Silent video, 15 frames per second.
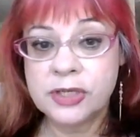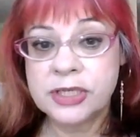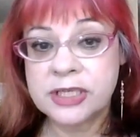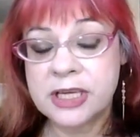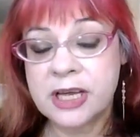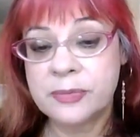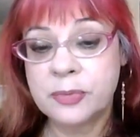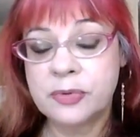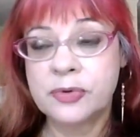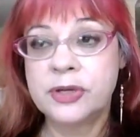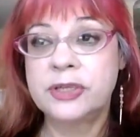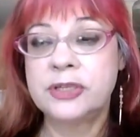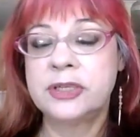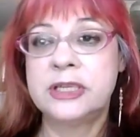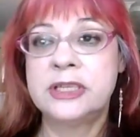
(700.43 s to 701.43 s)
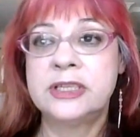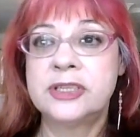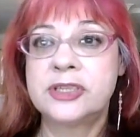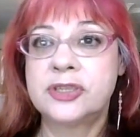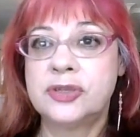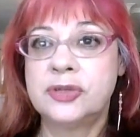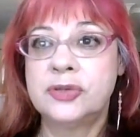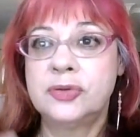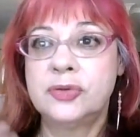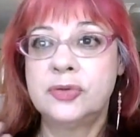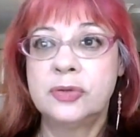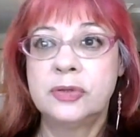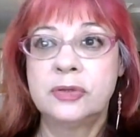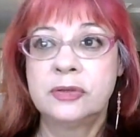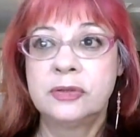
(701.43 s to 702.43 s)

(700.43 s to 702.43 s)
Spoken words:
start point is to